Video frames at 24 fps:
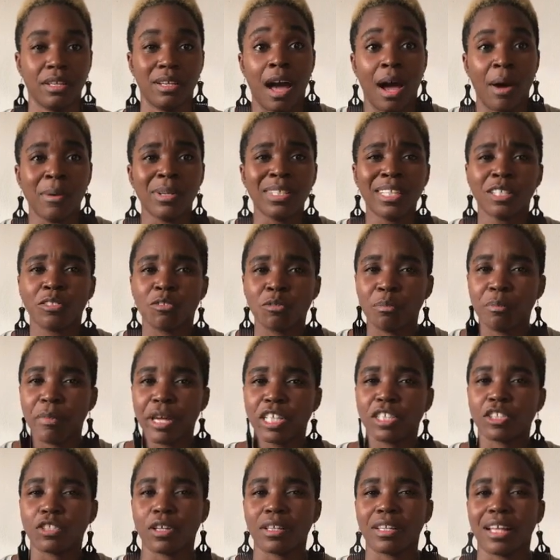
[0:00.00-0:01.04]
I wanted to
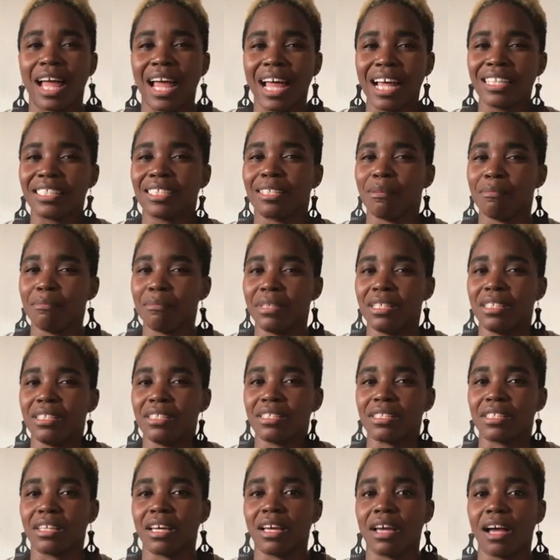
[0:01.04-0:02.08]
make sure that
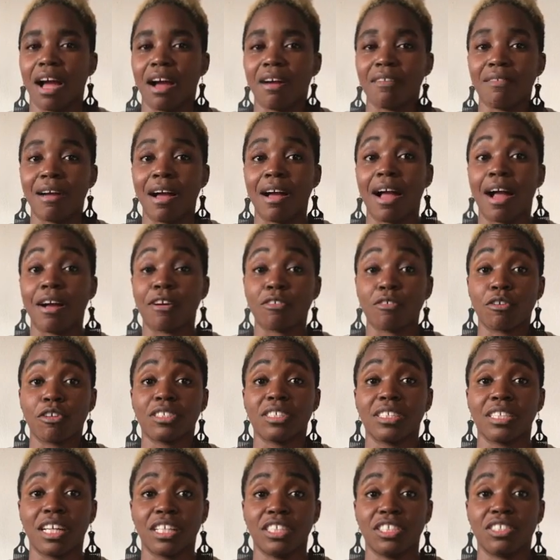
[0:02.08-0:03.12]
SMEs
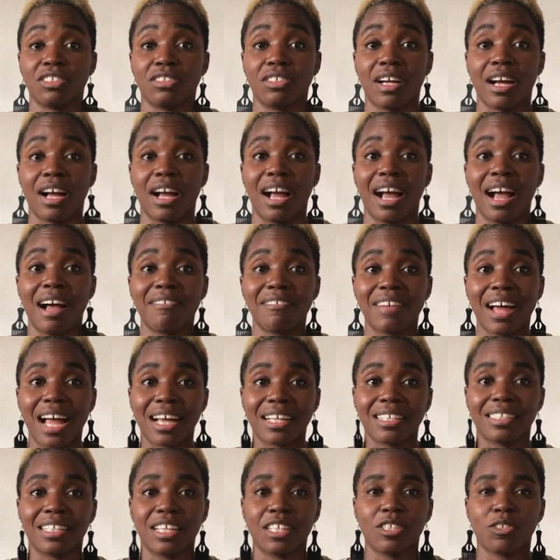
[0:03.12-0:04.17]
across Nigeria have
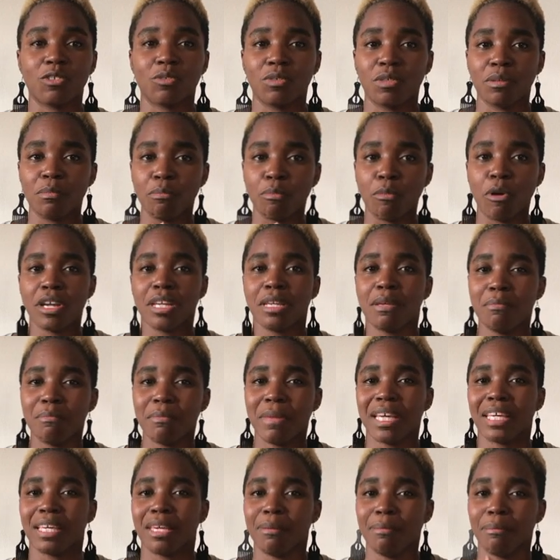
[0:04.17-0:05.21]
access to the
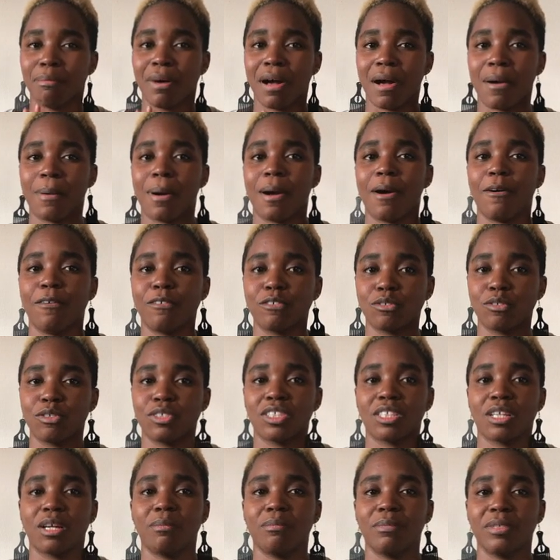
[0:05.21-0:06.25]
money-making power of
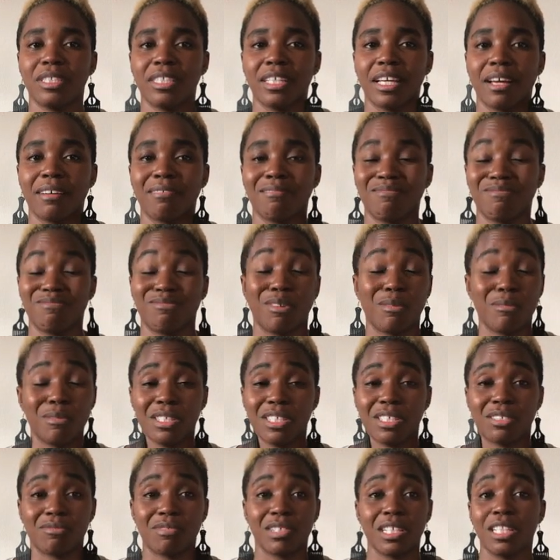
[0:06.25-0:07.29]
social media. For me,
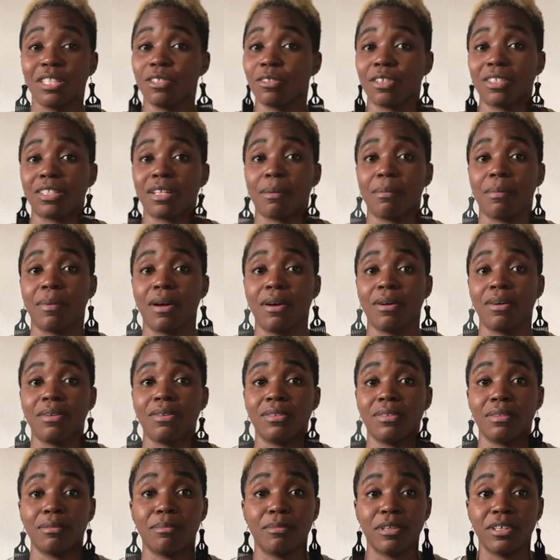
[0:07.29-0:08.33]
it's really not about
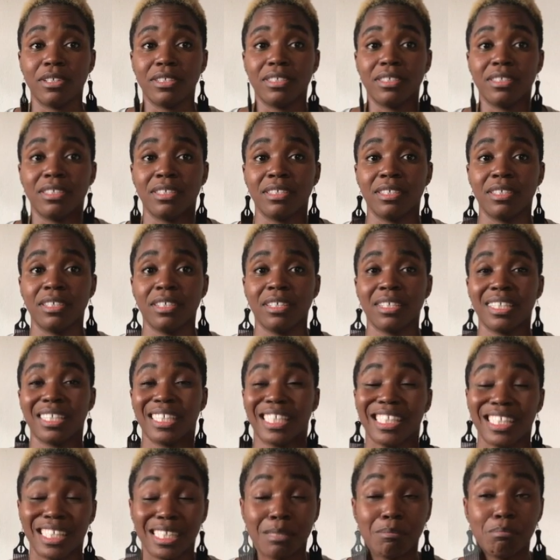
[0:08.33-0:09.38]
the money.
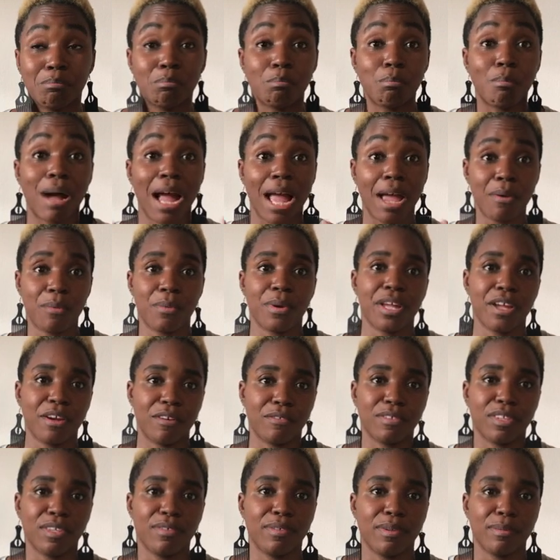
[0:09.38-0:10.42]
This is my way
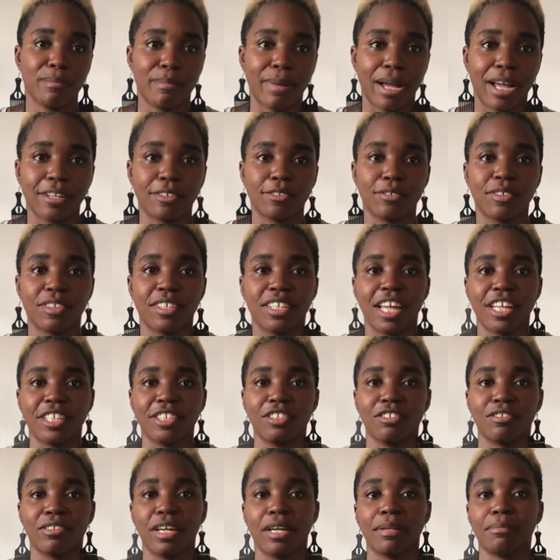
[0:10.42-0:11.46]
of giving back to the
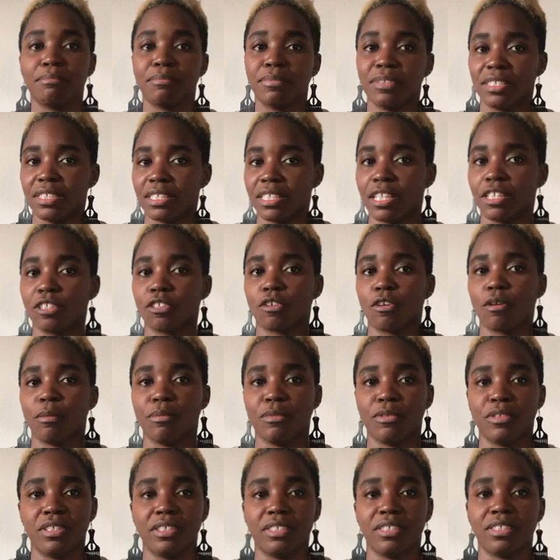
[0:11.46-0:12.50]
Nigerian business
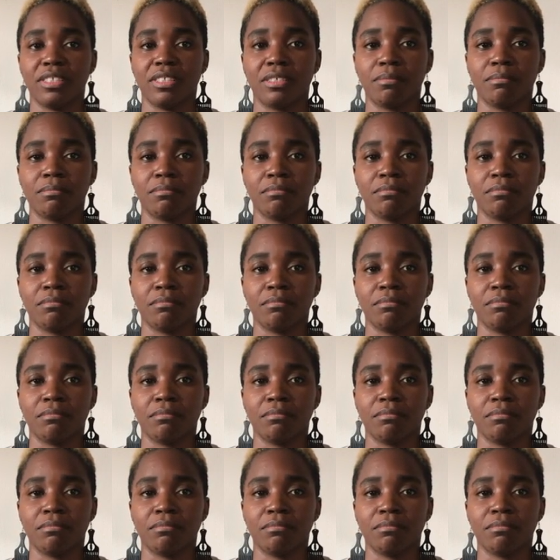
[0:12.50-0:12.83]
community.